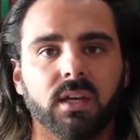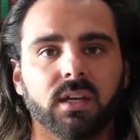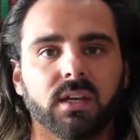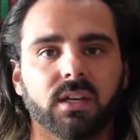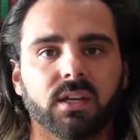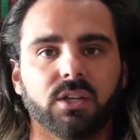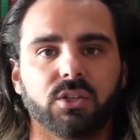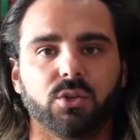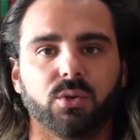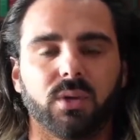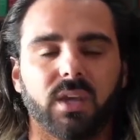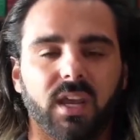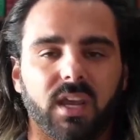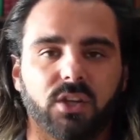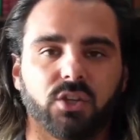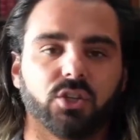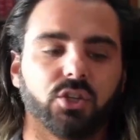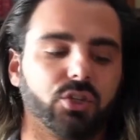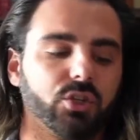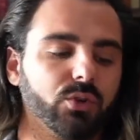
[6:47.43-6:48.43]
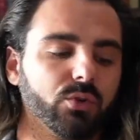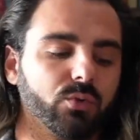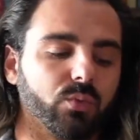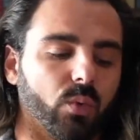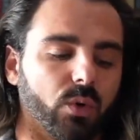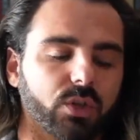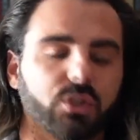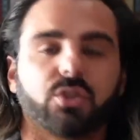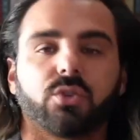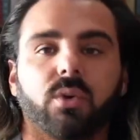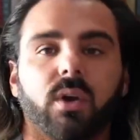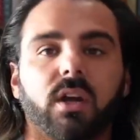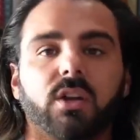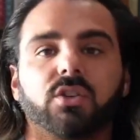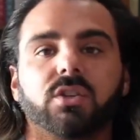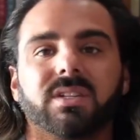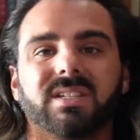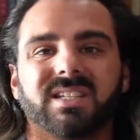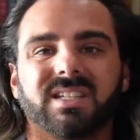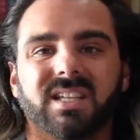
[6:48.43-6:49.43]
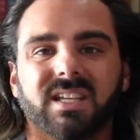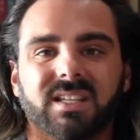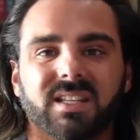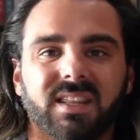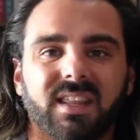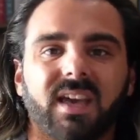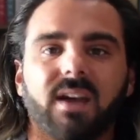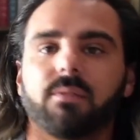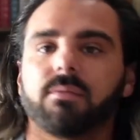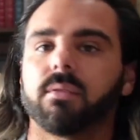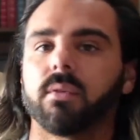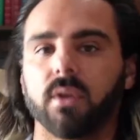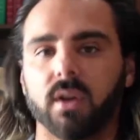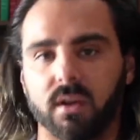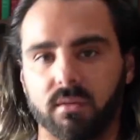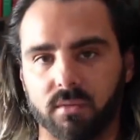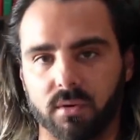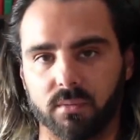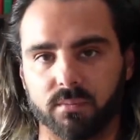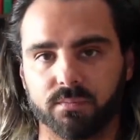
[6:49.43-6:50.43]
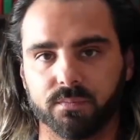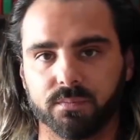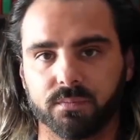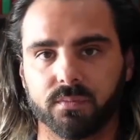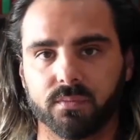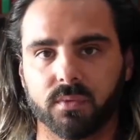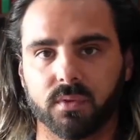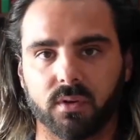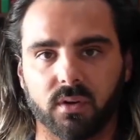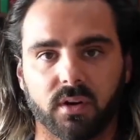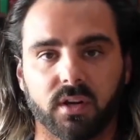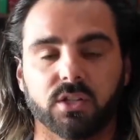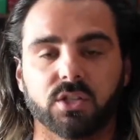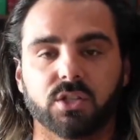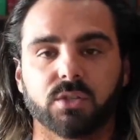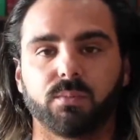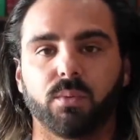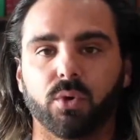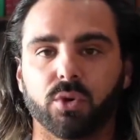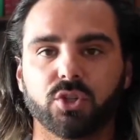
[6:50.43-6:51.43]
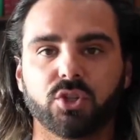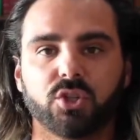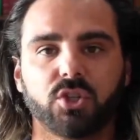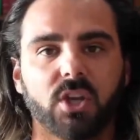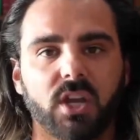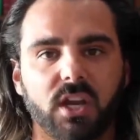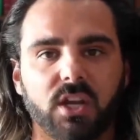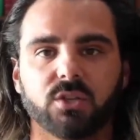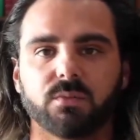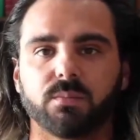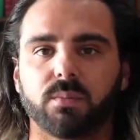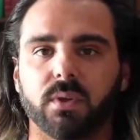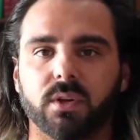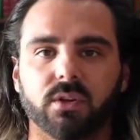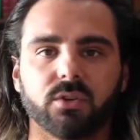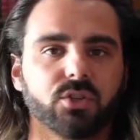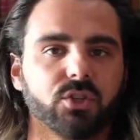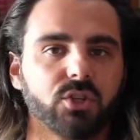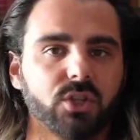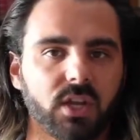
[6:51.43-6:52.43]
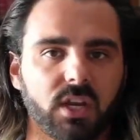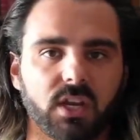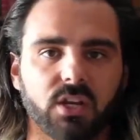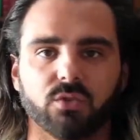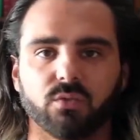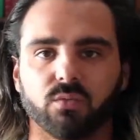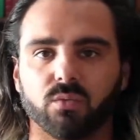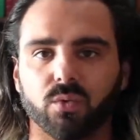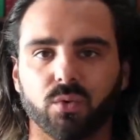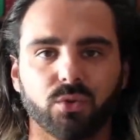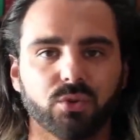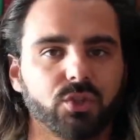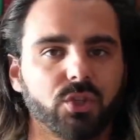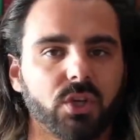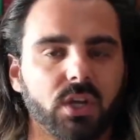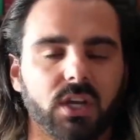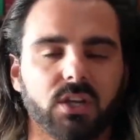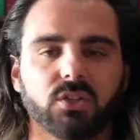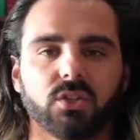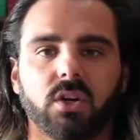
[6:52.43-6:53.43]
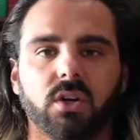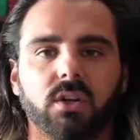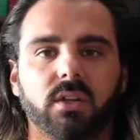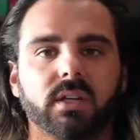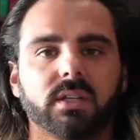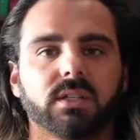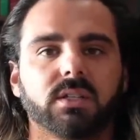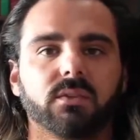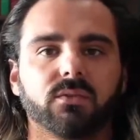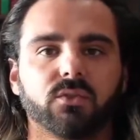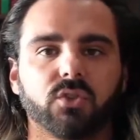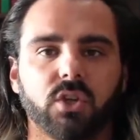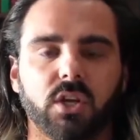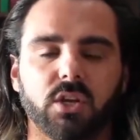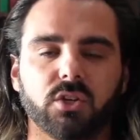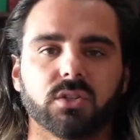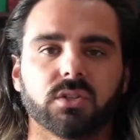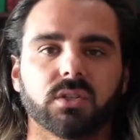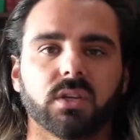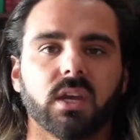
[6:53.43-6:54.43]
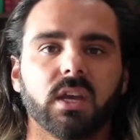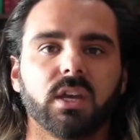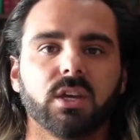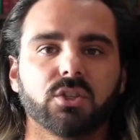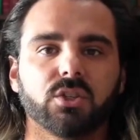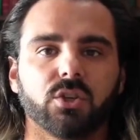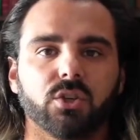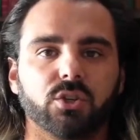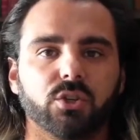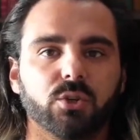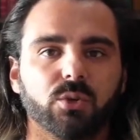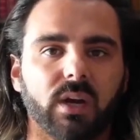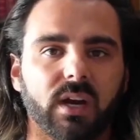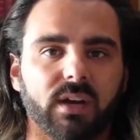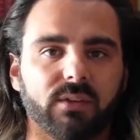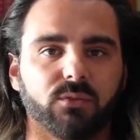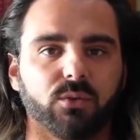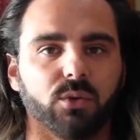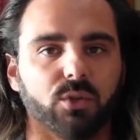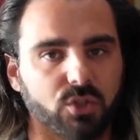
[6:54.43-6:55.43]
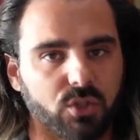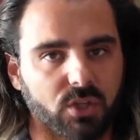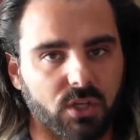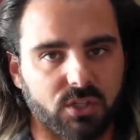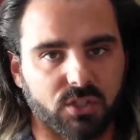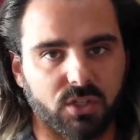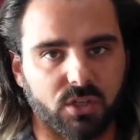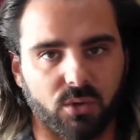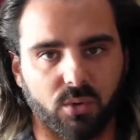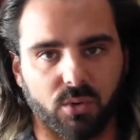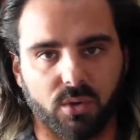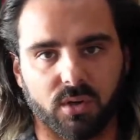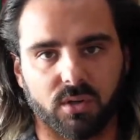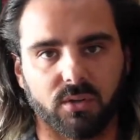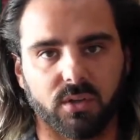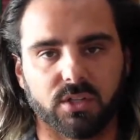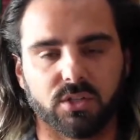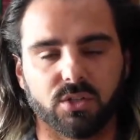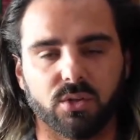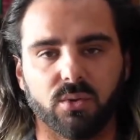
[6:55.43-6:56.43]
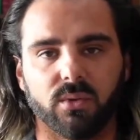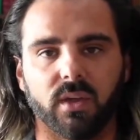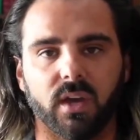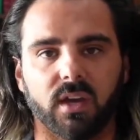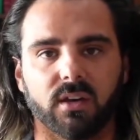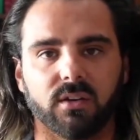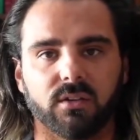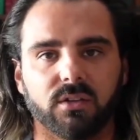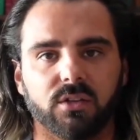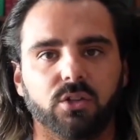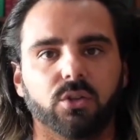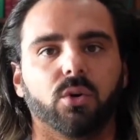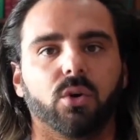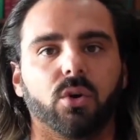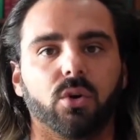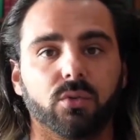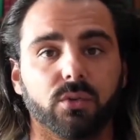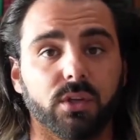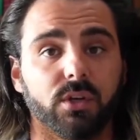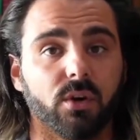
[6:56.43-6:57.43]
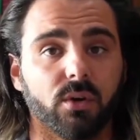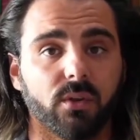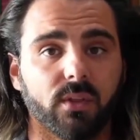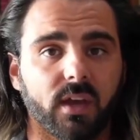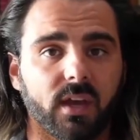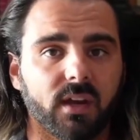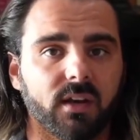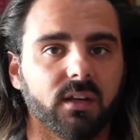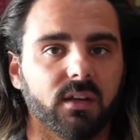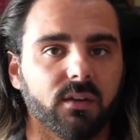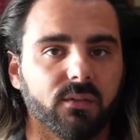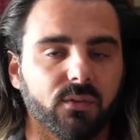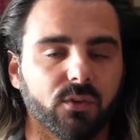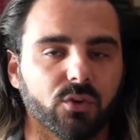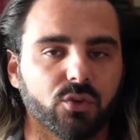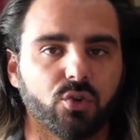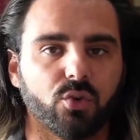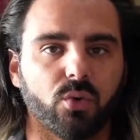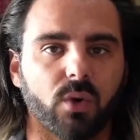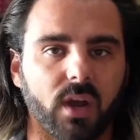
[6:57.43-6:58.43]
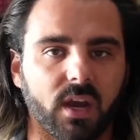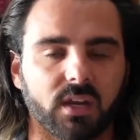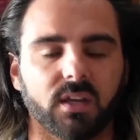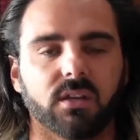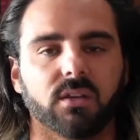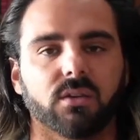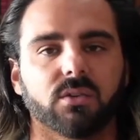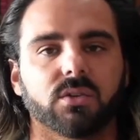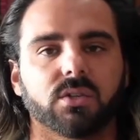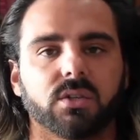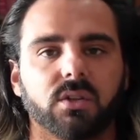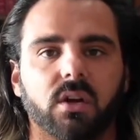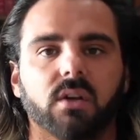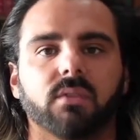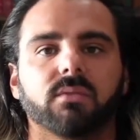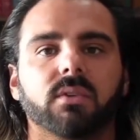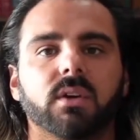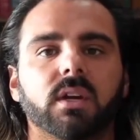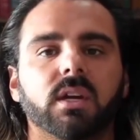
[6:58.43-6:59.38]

Because you can't just use one strategy and stick to that forever. All right, sports change, players change, rules change, all that stuff changes. So you have to adjust accordingly to that. You'll only know that if you're tracking your stuff.